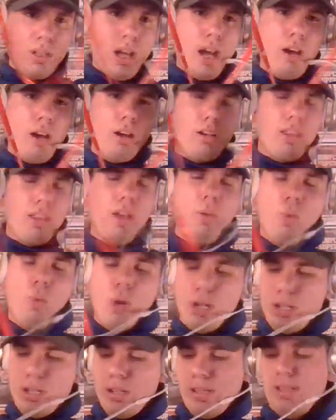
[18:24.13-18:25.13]
I heard they
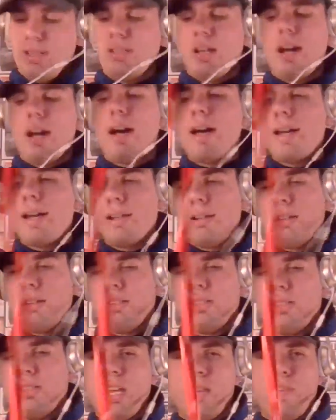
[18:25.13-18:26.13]
wanted to sign a
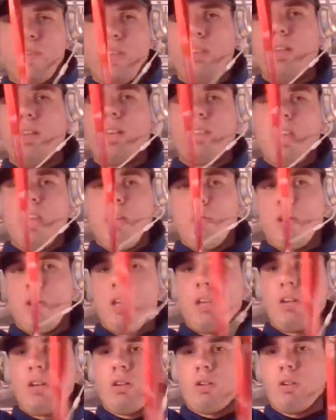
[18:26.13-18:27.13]
safety, like they were
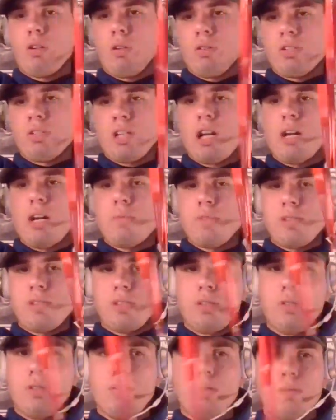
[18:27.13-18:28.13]
in on Earl Thomas,
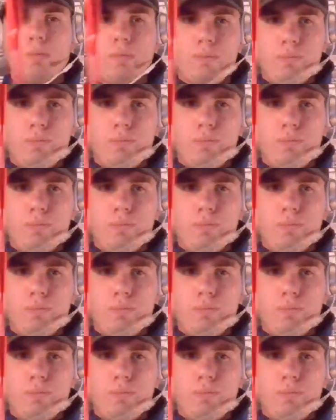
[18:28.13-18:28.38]
and